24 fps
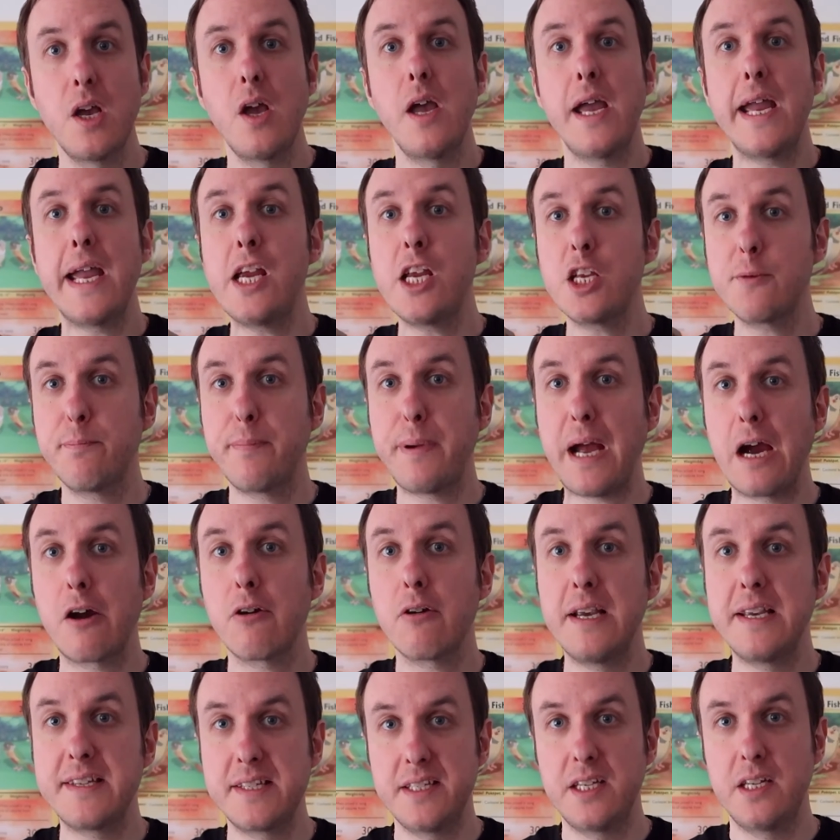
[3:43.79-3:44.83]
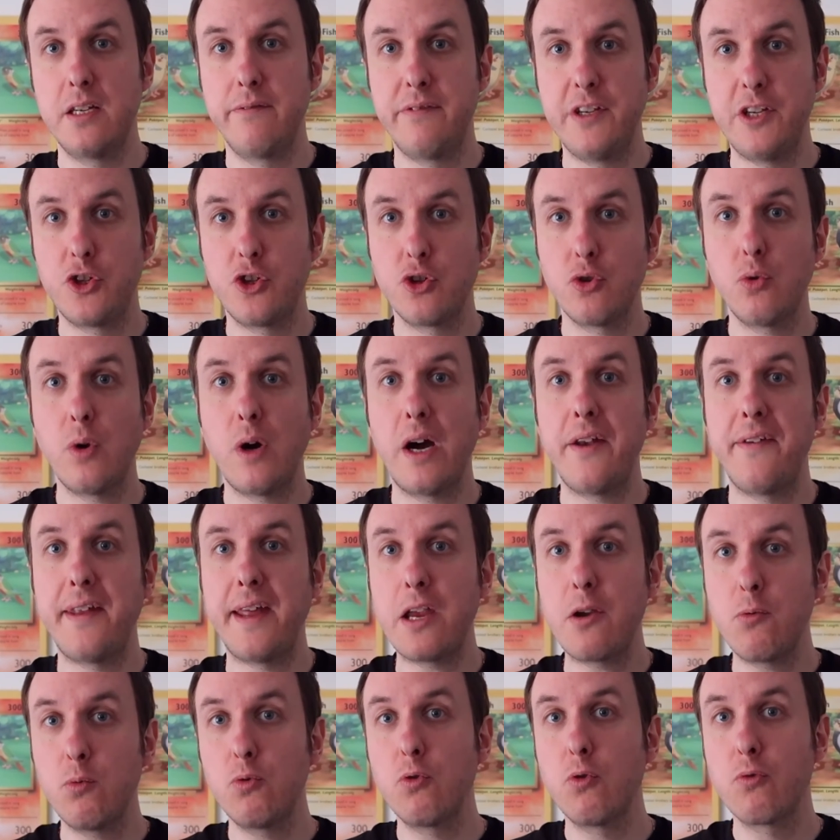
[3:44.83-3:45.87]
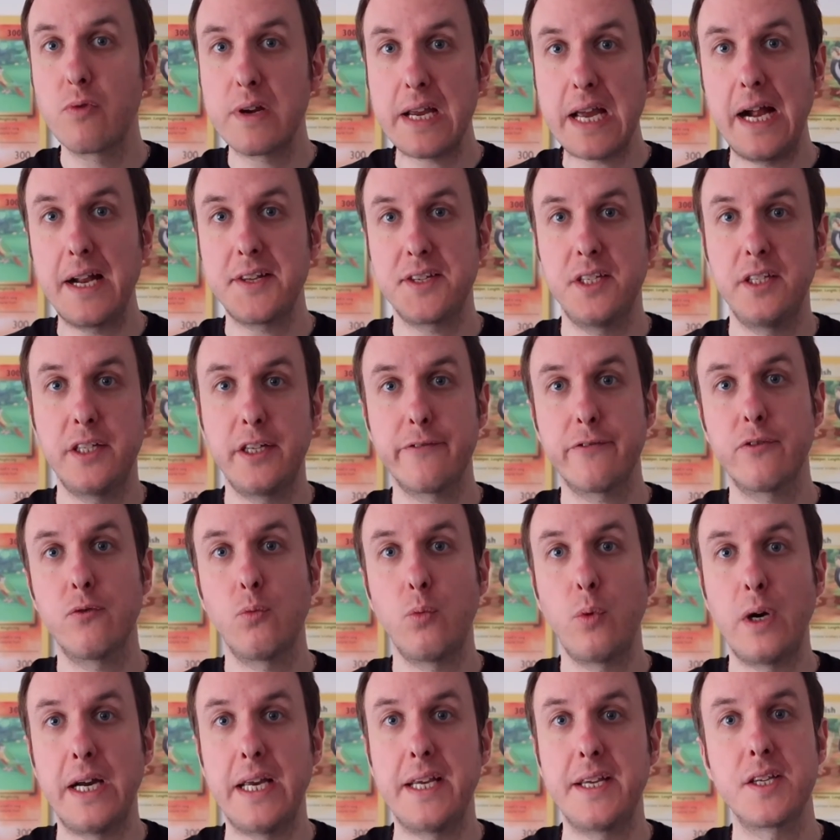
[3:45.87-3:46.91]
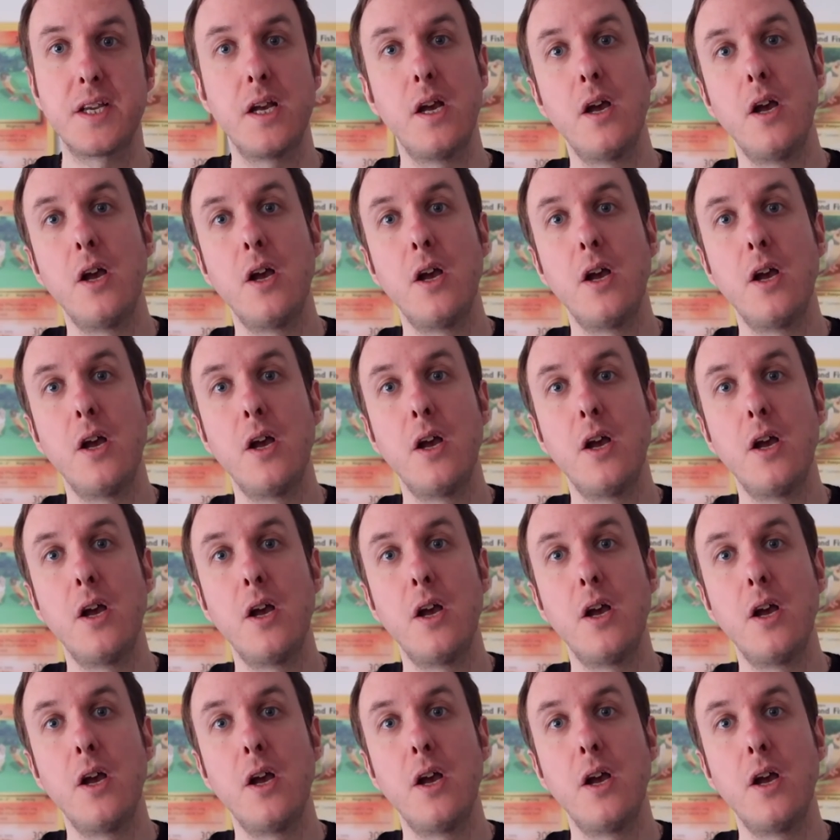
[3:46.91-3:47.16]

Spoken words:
each parrot is an individual and they will react in different ways.